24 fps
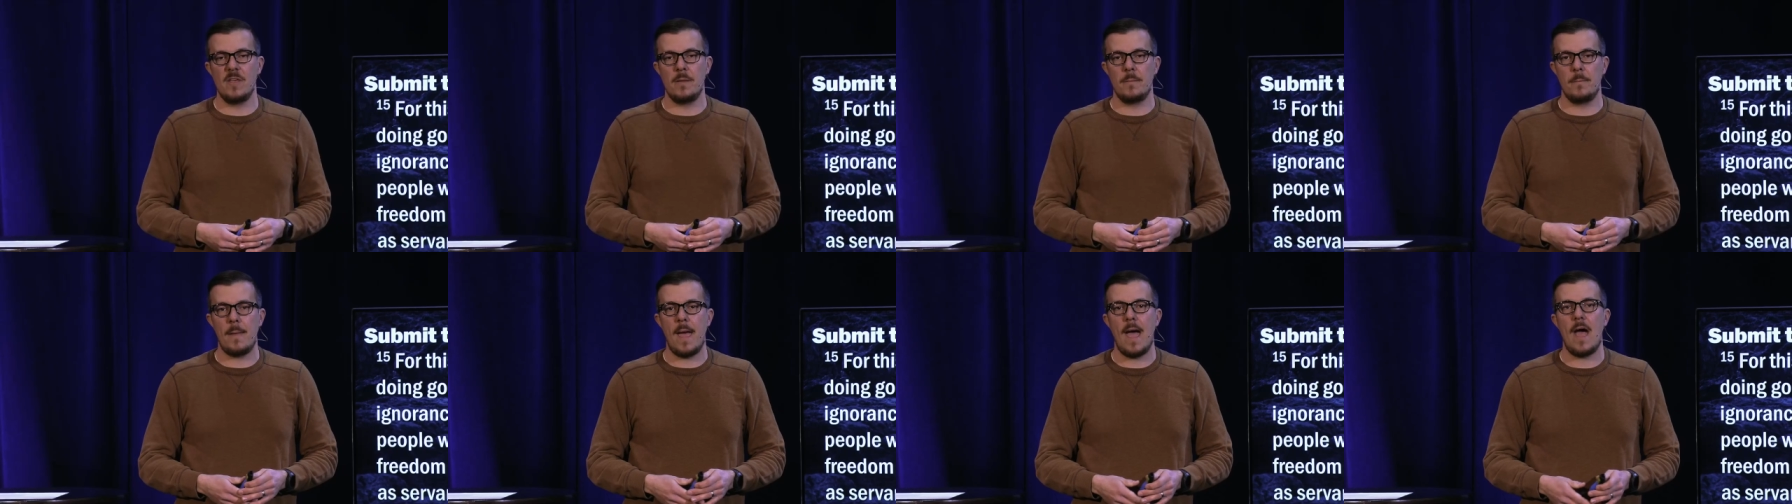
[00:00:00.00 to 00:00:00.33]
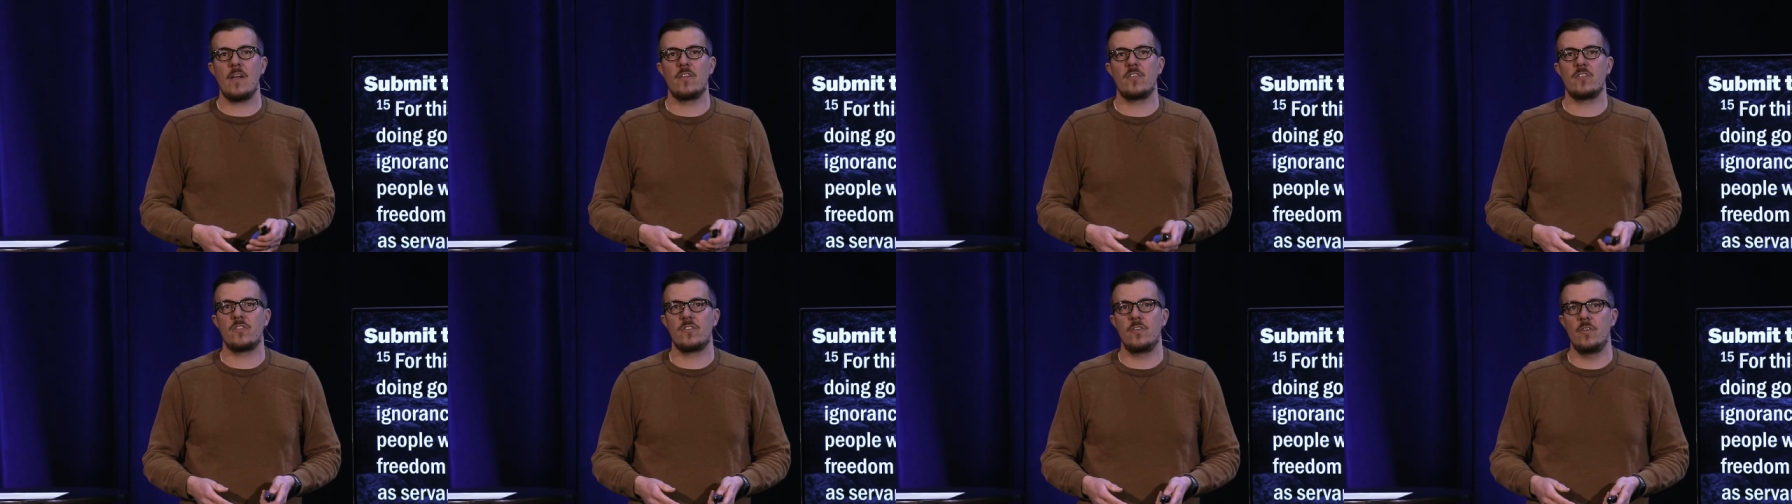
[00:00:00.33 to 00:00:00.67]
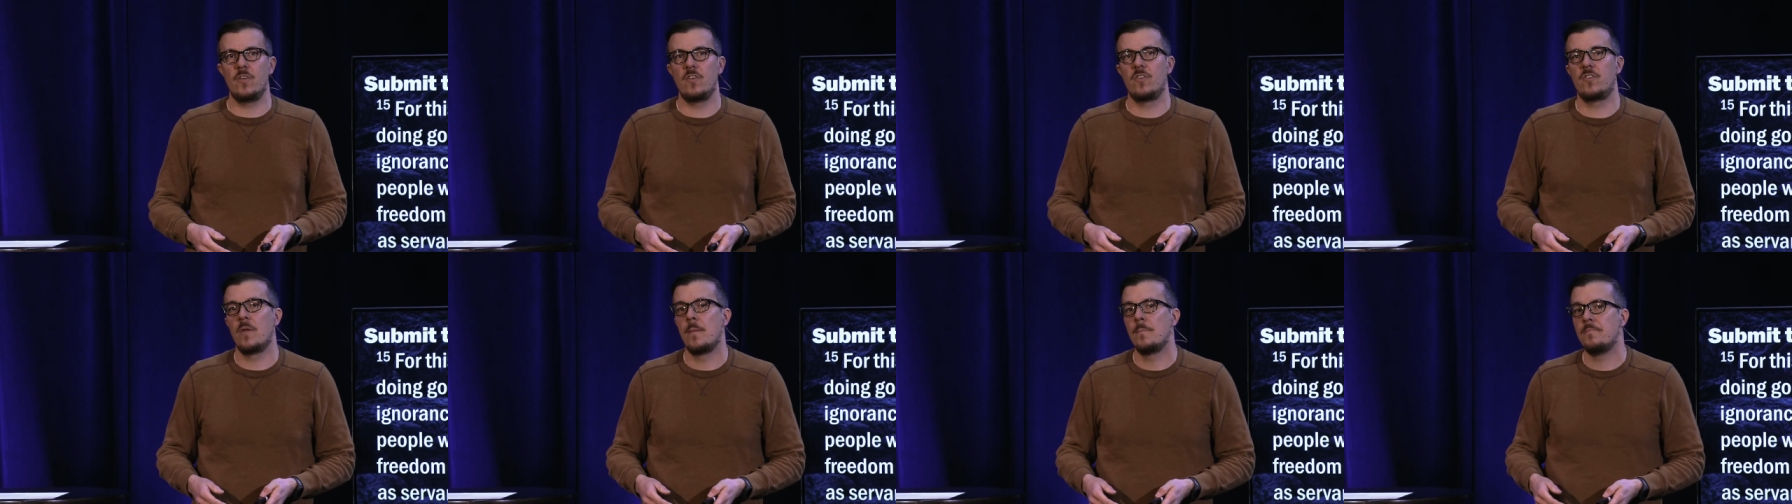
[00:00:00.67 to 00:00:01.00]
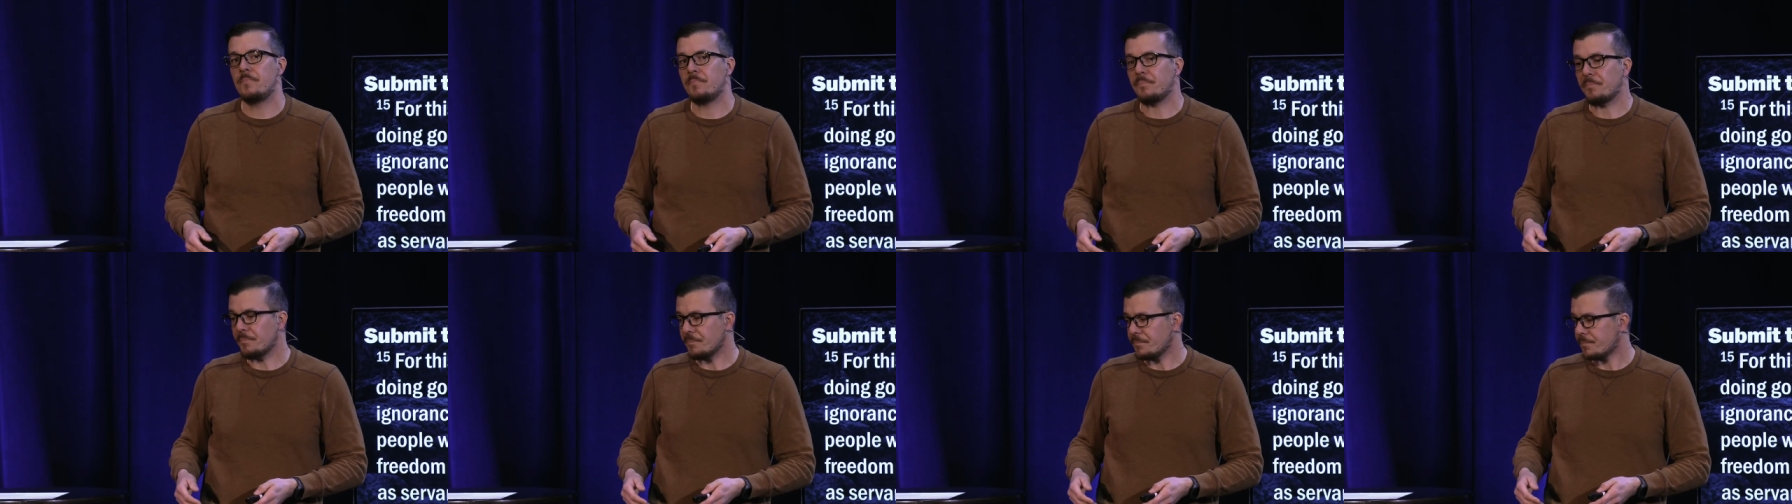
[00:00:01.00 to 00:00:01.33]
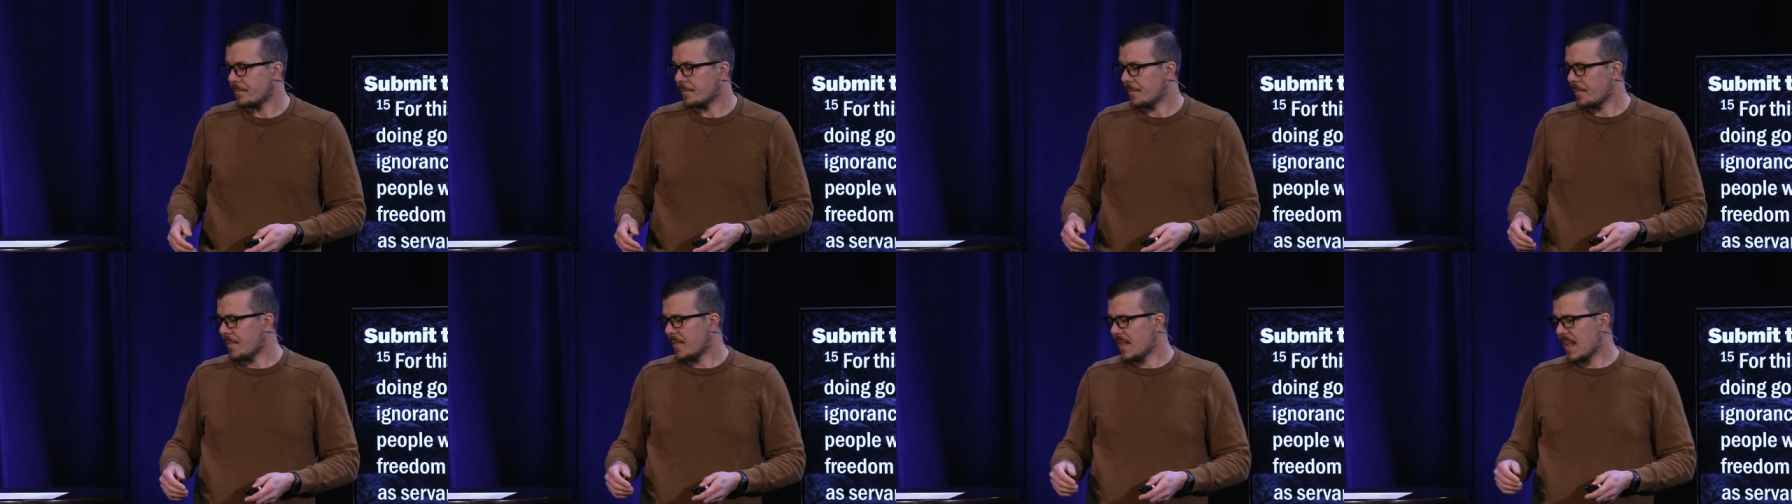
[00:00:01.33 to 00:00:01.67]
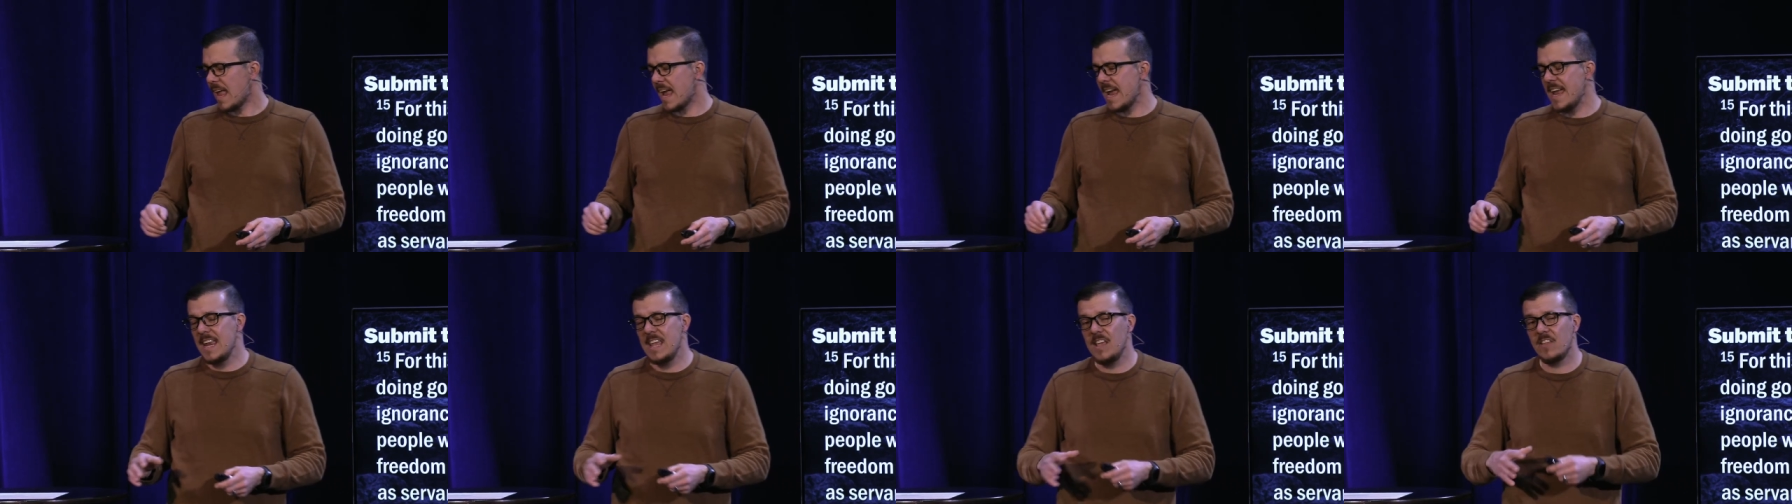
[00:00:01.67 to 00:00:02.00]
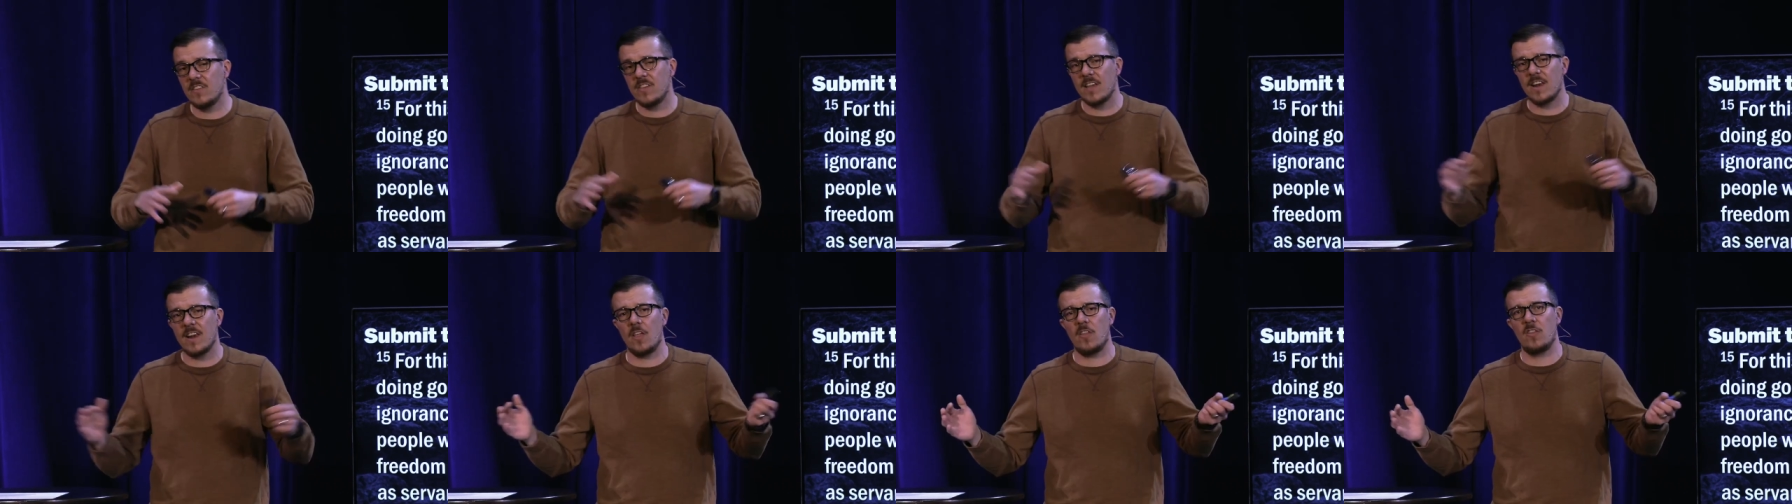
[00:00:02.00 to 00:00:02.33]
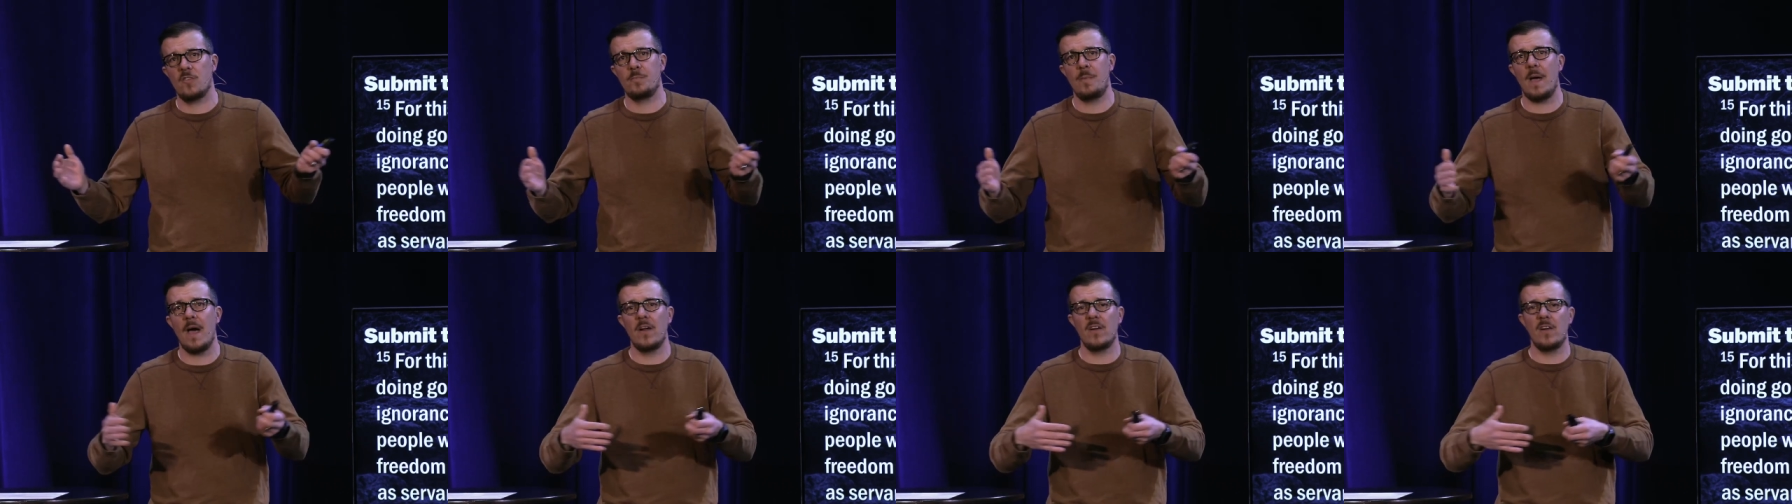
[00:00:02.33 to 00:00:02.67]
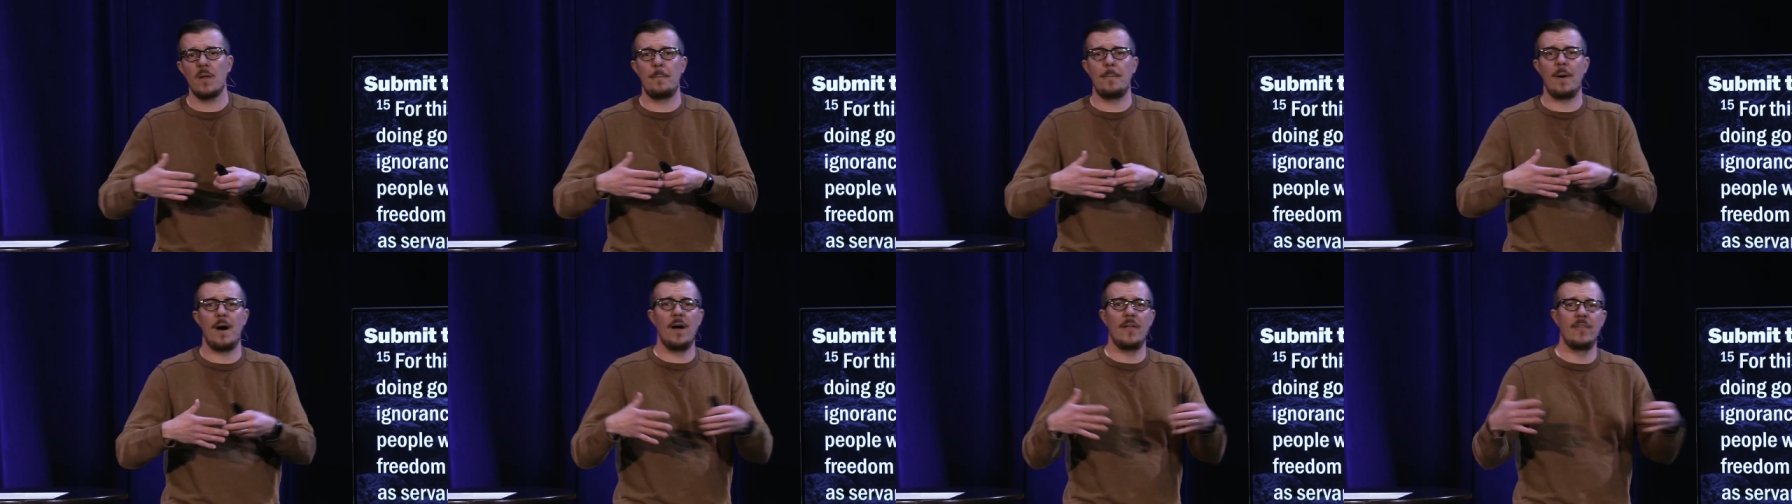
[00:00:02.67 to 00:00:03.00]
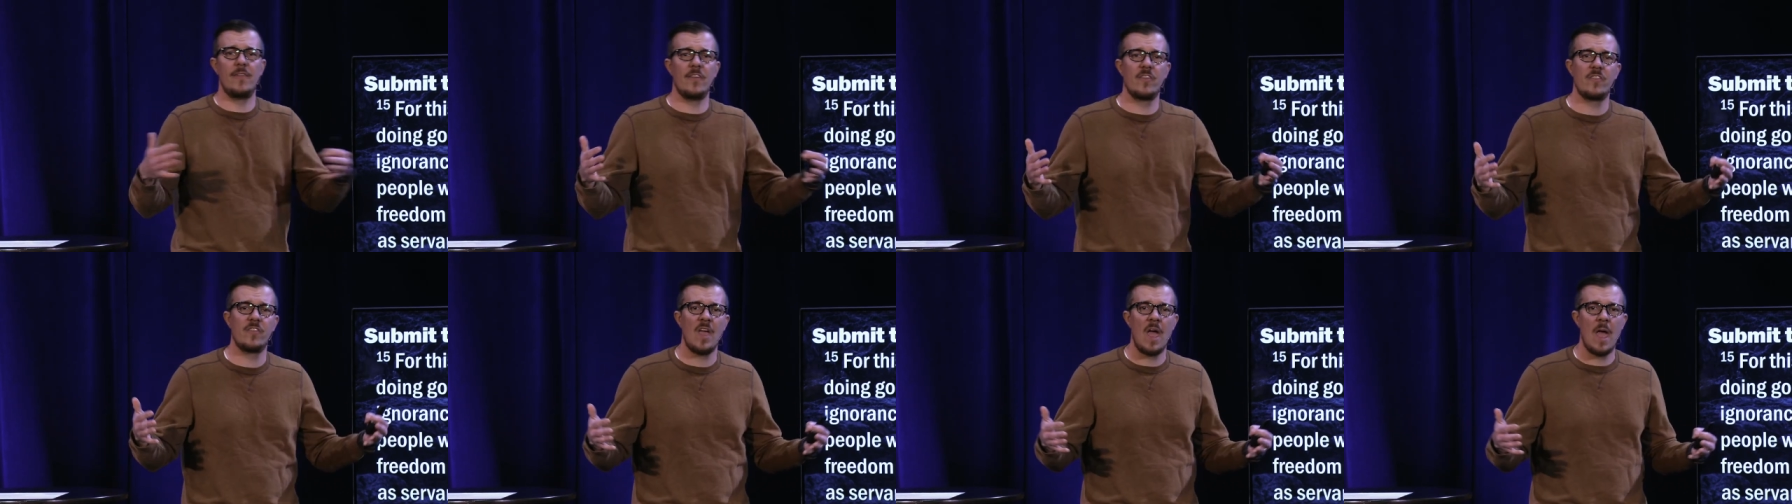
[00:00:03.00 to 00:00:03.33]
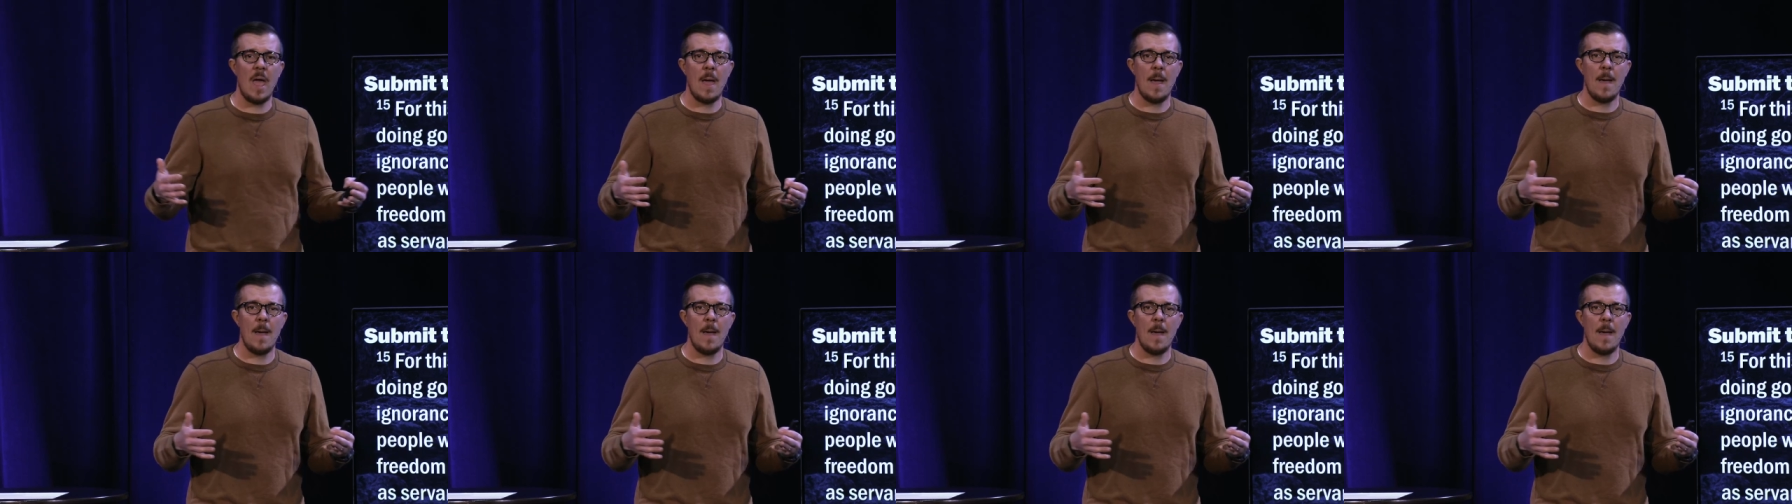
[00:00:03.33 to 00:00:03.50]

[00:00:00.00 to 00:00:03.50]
and masters and he's going to expound upon this